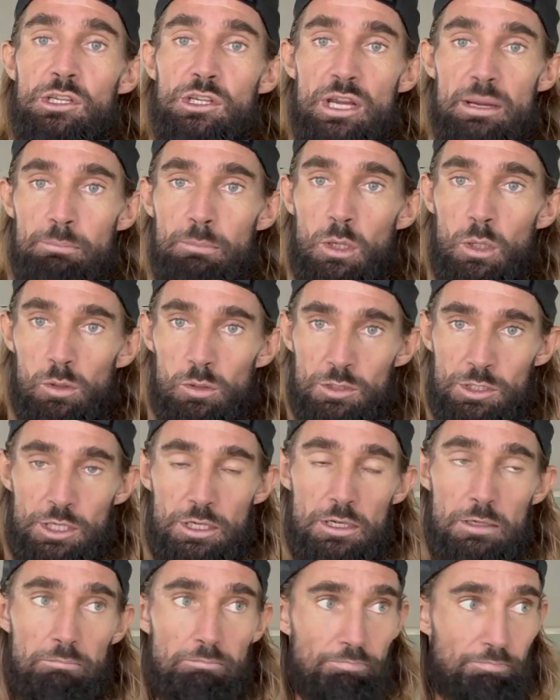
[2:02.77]
gym
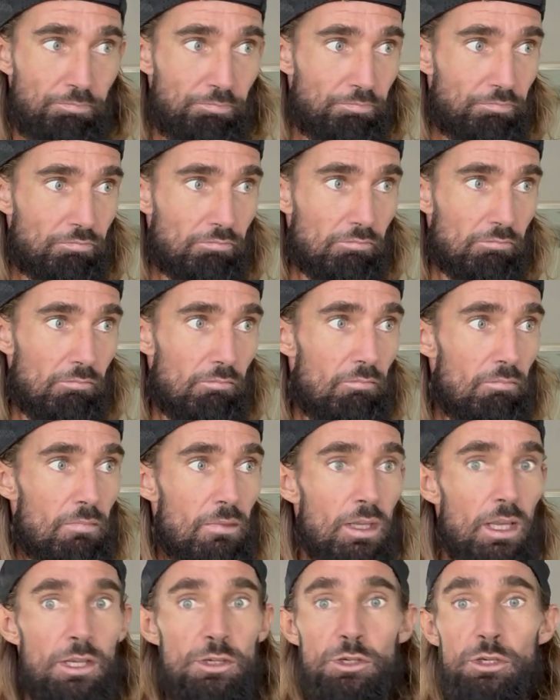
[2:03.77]
culture
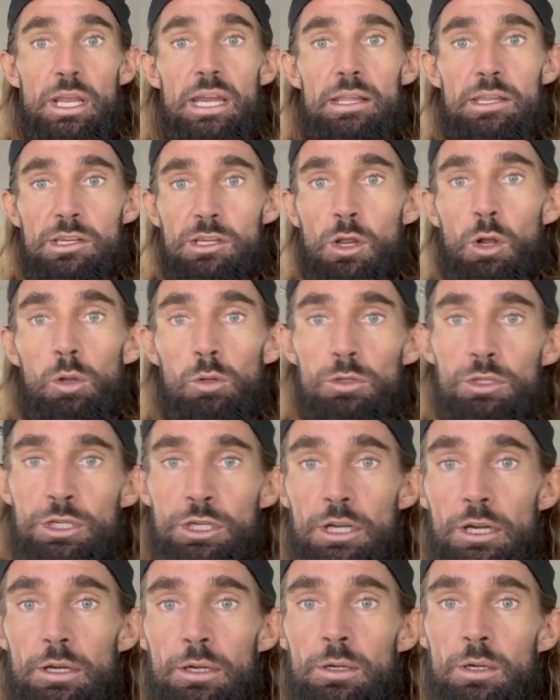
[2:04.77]
is you get this
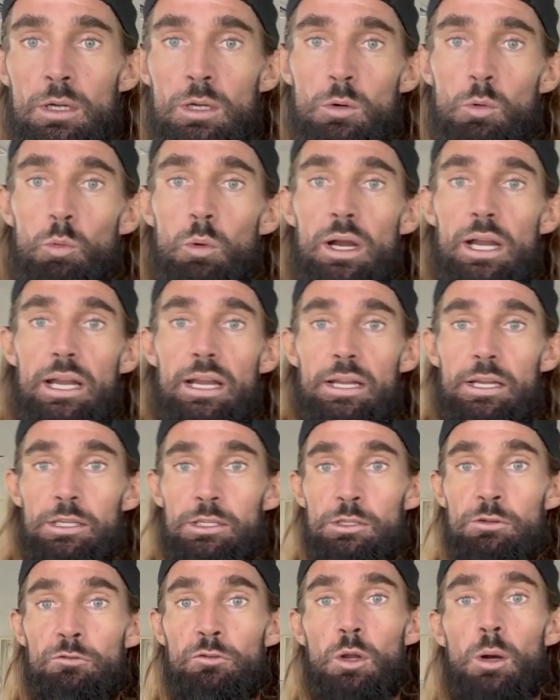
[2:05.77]
culture where
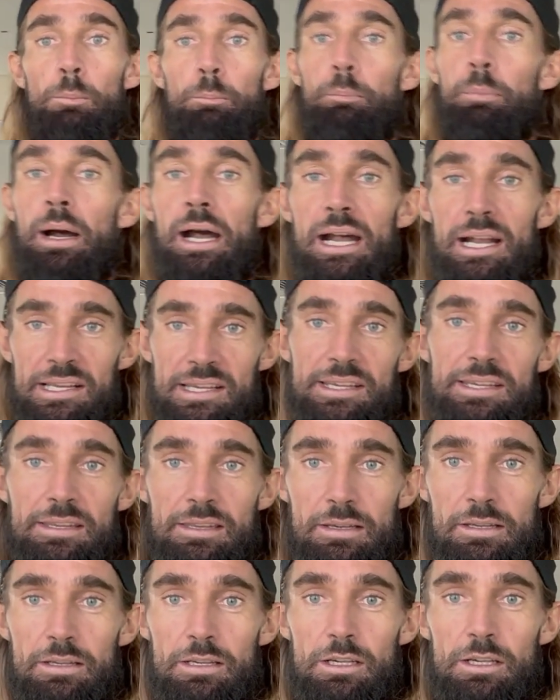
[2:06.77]
you've gone
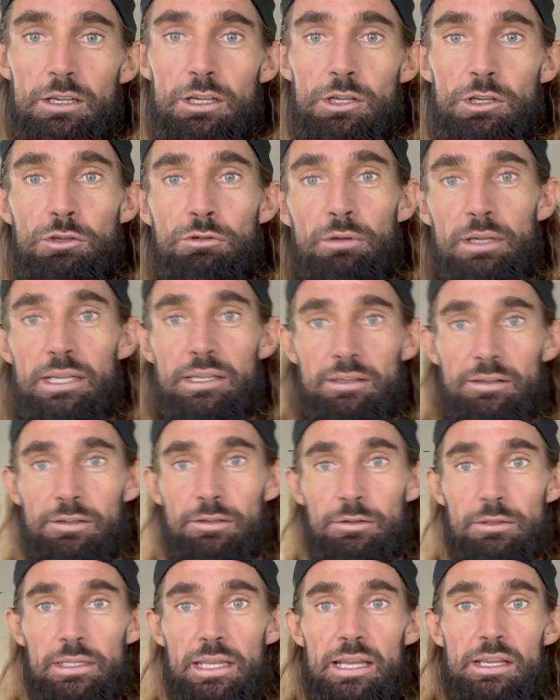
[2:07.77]
past trying to
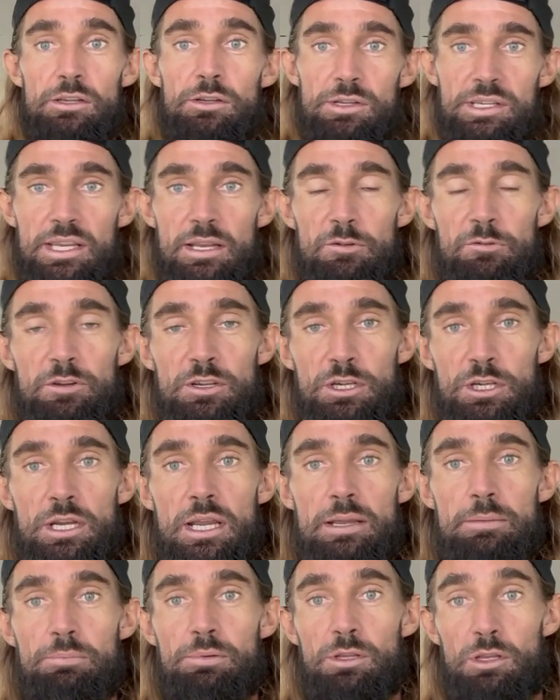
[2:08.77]
get yourself in
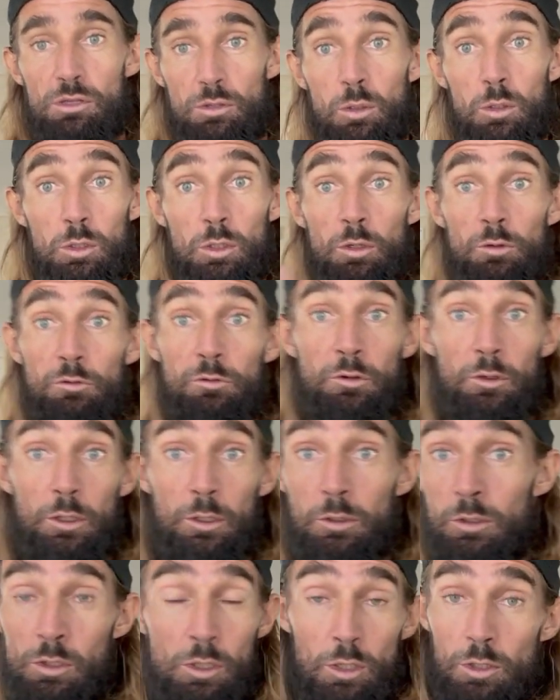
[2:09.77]
shape to look good for
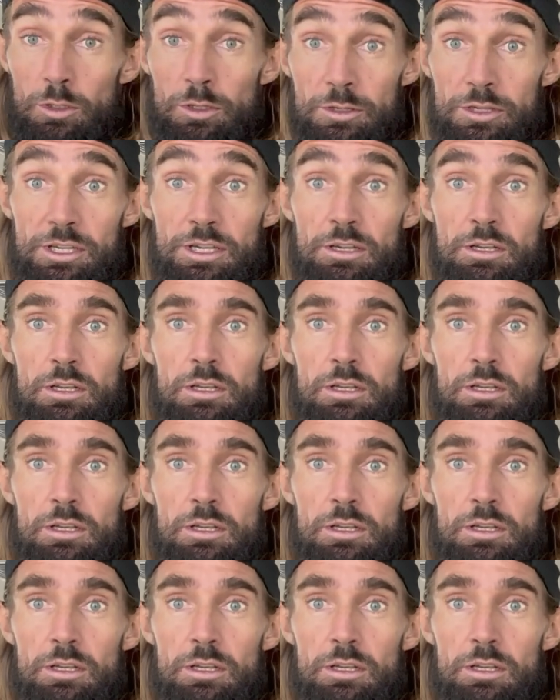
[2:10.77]
girls.